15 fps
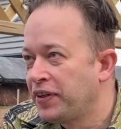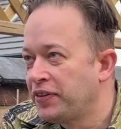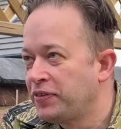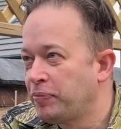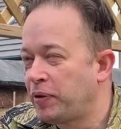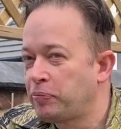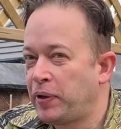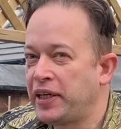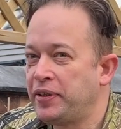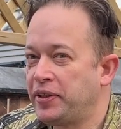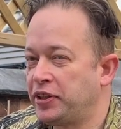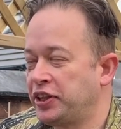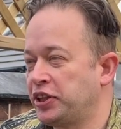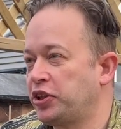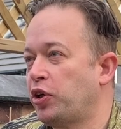Mainly
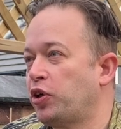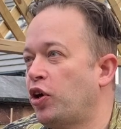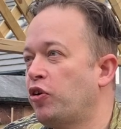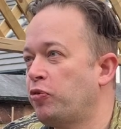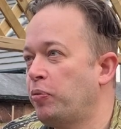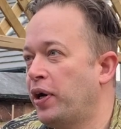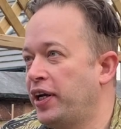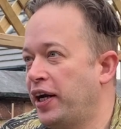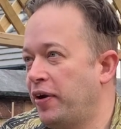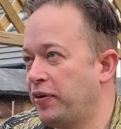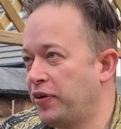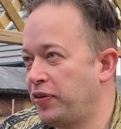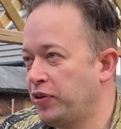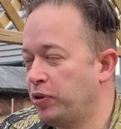because it's gone off by now, I'd have thought.